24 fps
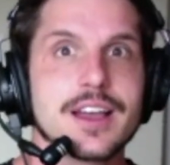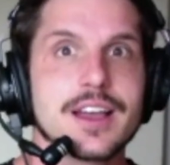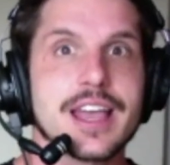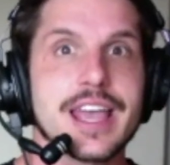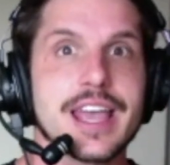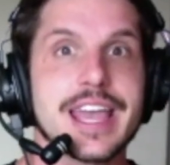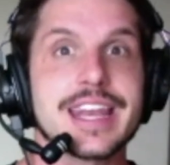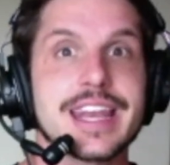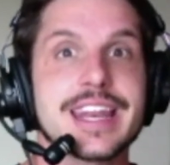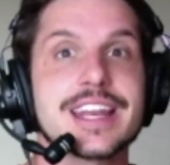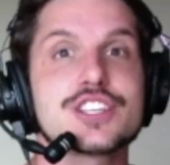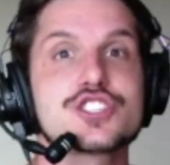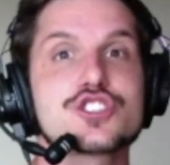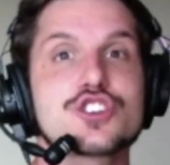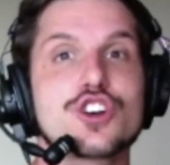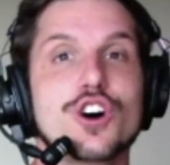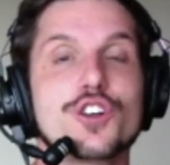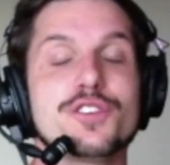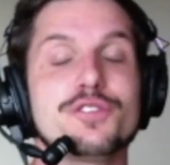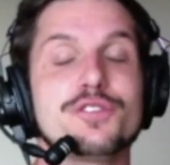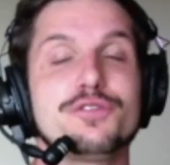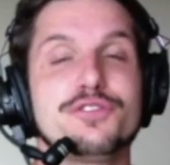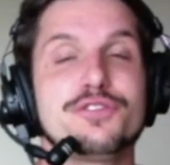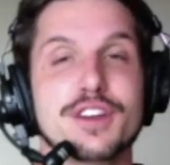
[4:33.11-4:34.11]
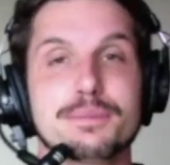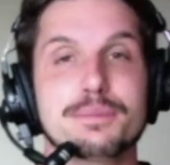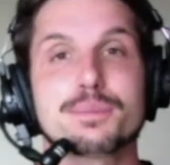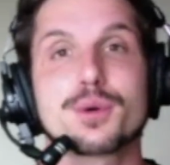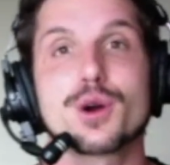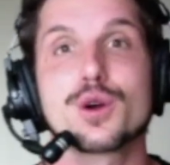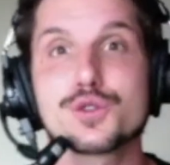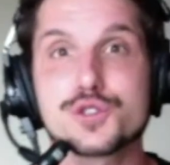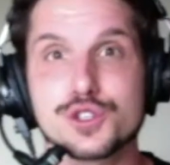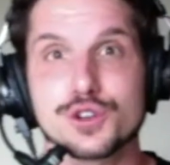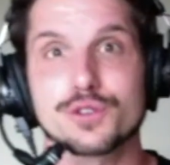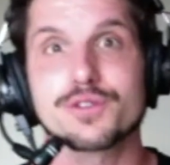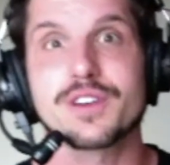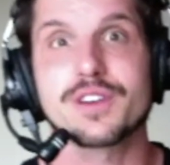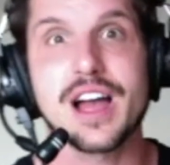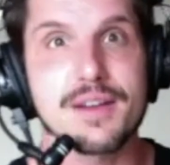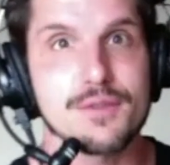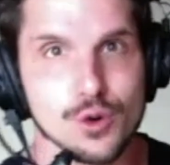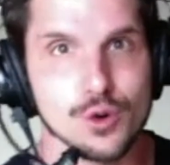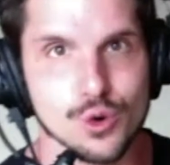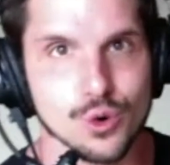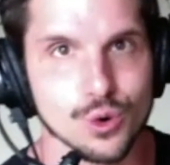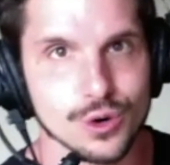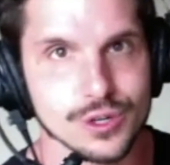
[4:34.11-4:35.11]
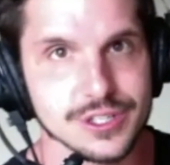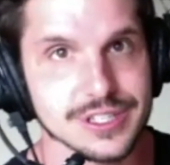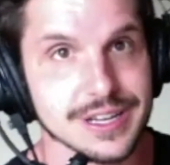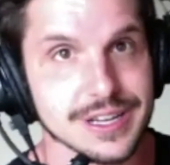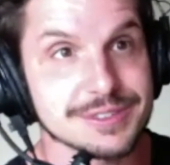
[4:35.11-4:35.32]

and it is called the Fit Pro Survival Course.